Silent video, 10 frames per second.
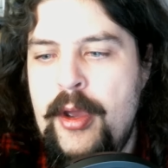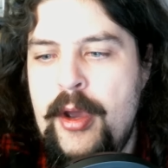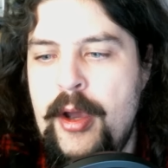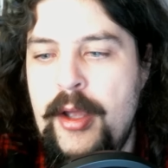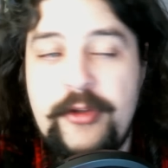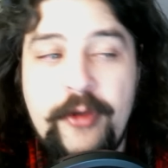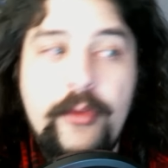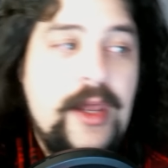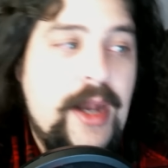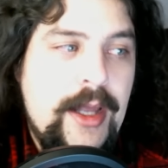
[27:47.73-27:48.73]
Until
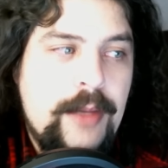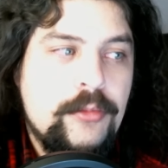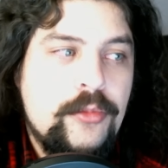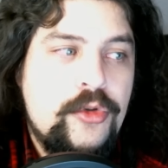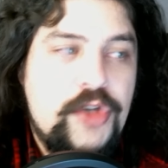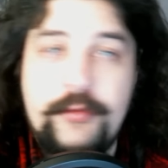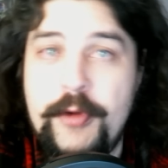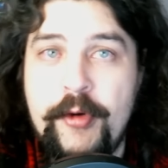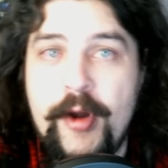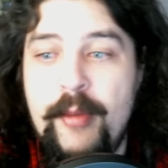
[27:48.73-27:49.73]
then, I am Jeffrey
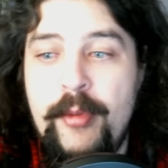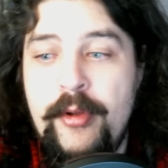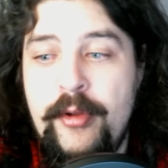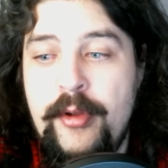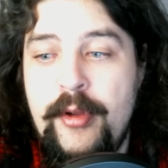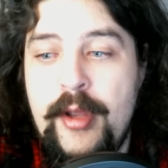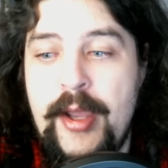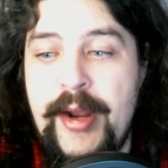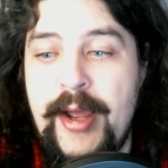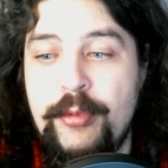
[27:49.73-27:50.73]
Grubb,
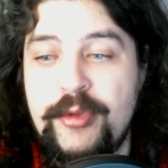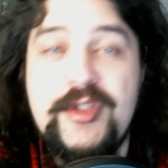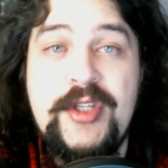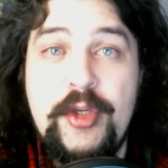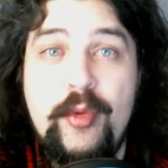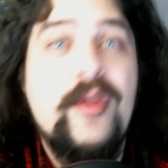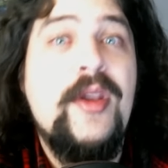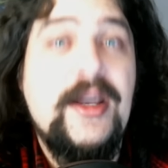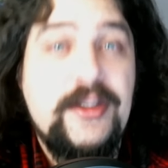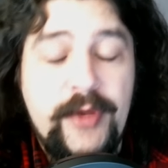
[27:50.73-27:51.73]
and I will see you in the
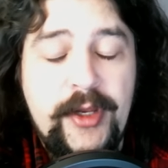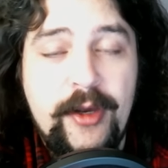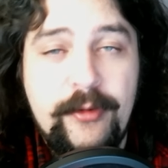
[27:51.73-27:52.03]
next video.